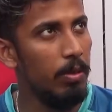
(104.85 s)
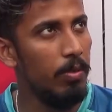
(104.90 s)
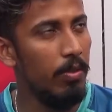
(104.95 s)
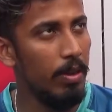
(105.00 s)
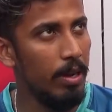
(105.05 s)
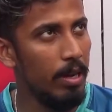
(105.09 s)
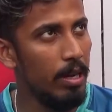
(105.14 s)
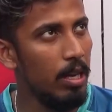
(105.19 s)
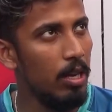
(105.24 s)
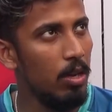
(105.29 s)

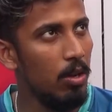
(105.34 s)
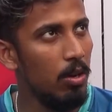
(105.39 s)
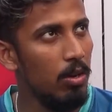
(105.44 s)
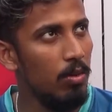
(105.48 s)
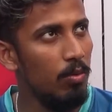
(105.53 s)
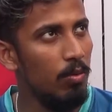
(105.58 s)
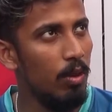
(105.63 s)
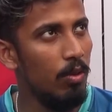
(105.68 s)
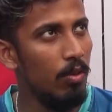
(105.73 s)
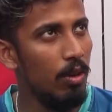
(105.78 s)
trained a lot,
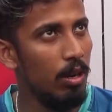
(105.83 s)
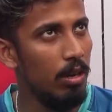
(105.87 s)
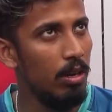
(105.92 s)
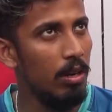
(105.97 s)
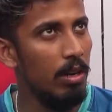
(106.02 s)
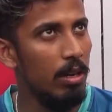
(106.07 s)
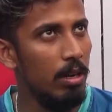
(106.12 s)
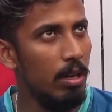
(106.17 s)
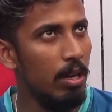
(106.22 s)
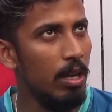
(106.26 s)
we have
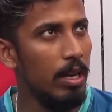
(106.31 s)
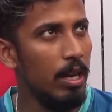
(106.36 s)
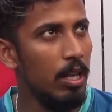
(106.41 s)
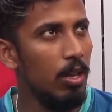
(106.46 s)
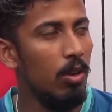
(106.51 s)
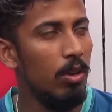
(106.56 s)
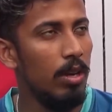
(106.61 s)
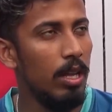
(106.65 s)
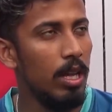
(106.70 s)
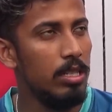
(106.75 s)
run a
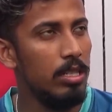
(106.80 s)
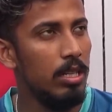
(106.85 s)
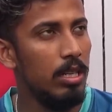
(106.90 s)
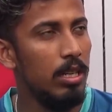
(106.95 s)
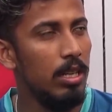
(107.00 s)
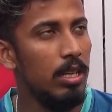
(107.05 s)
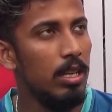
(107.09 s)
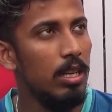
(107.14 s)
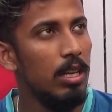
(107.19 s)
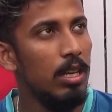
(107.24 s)
lot
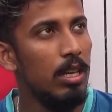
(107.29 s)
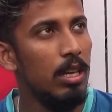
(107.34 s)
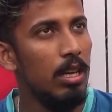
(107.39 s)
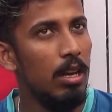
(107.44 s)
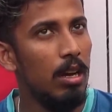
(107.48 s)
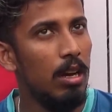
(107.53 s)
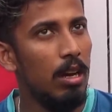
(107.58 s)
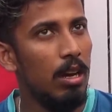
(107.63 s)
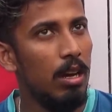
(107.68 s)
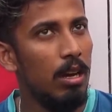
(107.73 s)
actually.
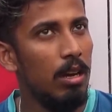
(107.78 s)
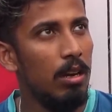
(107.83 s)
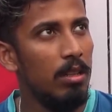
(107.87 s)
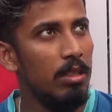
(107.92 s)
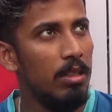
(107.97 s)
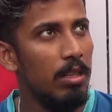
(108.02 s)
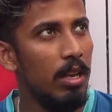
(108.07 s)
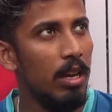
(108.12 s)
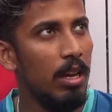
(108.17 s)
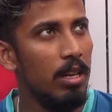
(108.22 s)

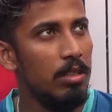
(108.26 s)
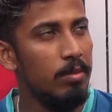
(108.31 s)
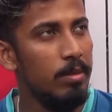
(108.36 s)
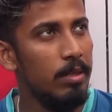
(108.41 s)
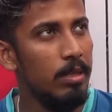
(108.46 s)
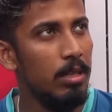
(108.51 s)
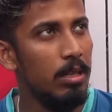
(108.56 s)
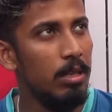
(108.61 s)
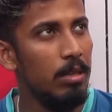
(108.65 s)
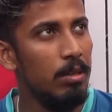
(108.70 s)
There has
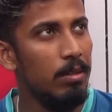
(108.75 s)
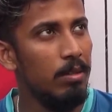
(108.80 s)
been,